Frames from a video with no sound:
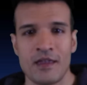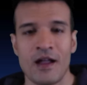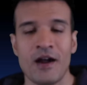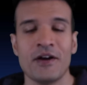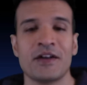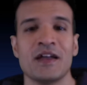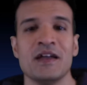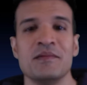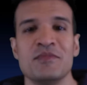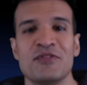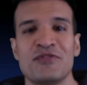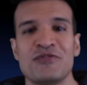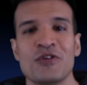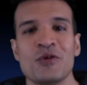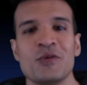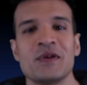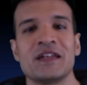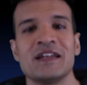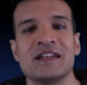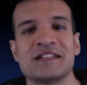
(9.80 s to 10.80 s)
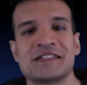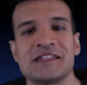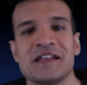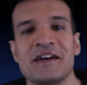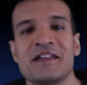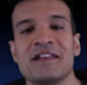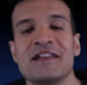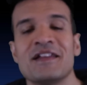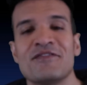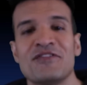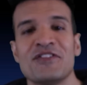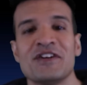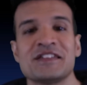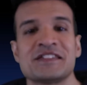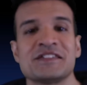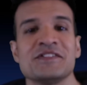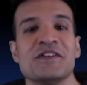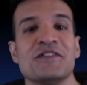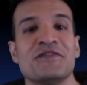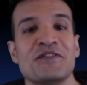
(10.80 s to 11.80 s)
Okay, before we get started,
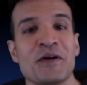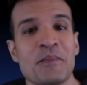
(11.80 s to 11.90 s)
first off,